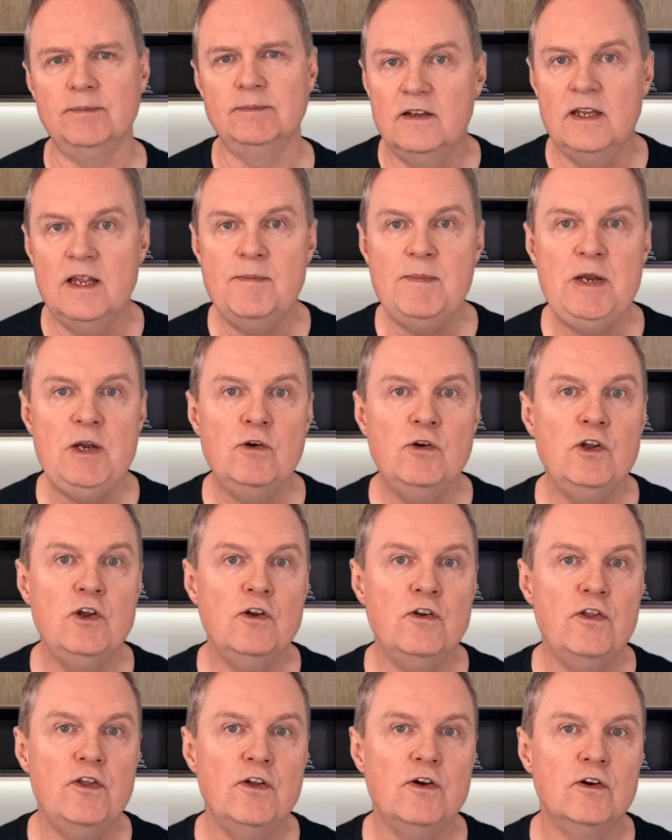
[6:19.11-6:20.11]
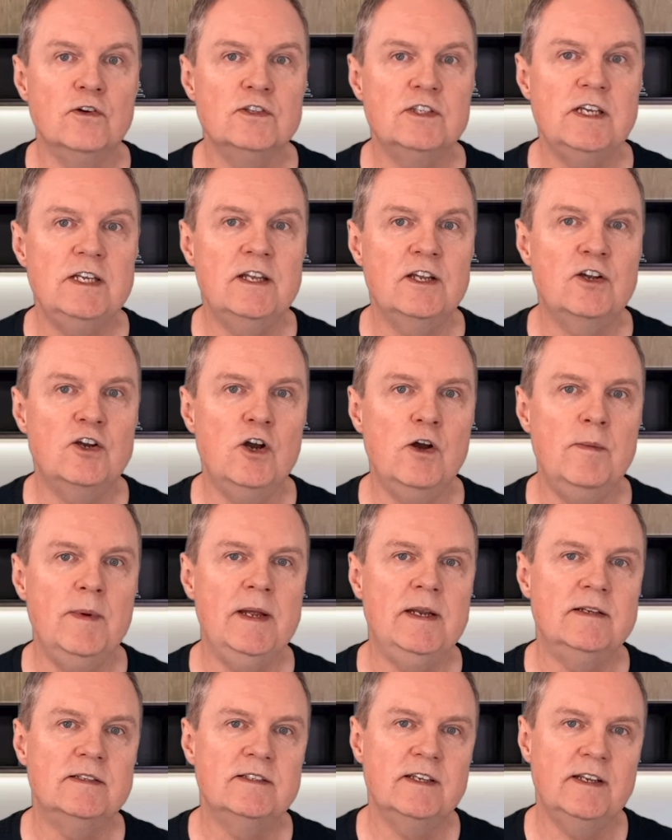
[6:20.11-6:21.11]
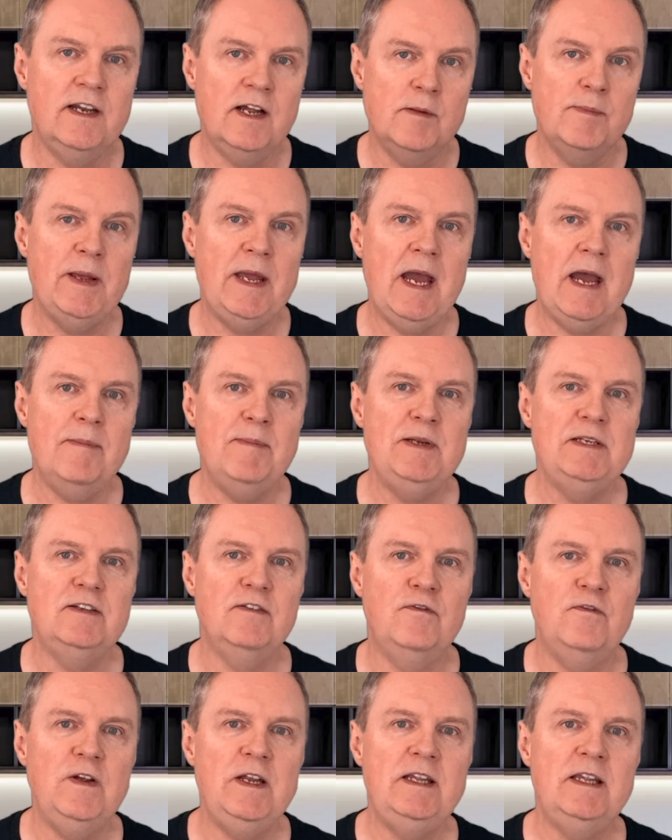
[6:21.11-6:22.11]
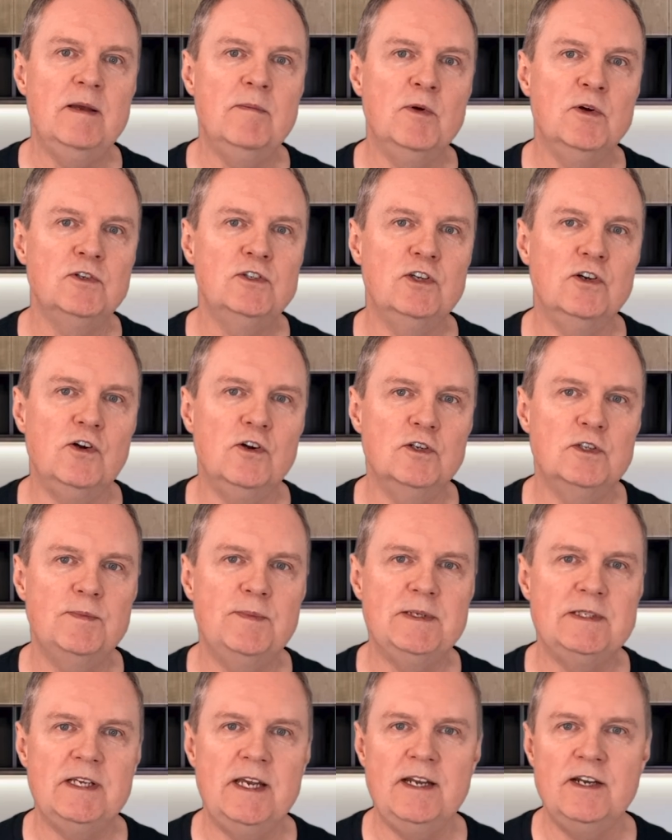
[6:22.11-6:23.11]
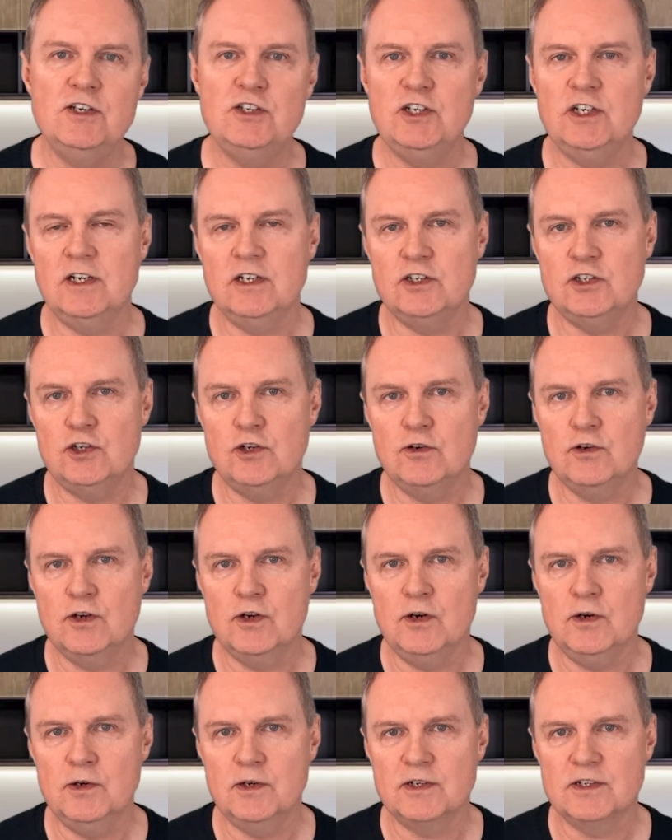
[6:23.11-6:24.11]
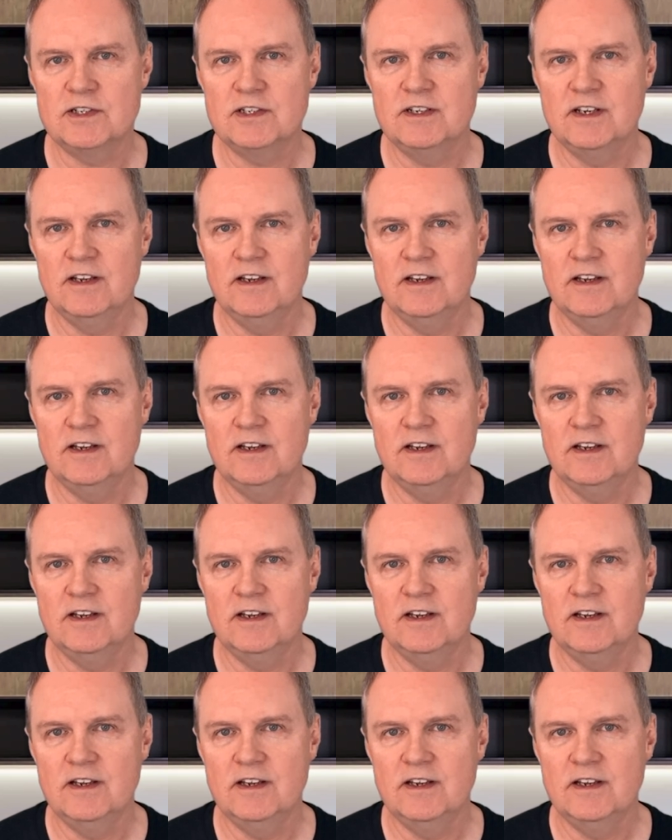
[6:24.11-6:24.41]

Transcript: Let me know your thoughts in the comments and I'll be happy to feed them onto Octopus Energy in due course.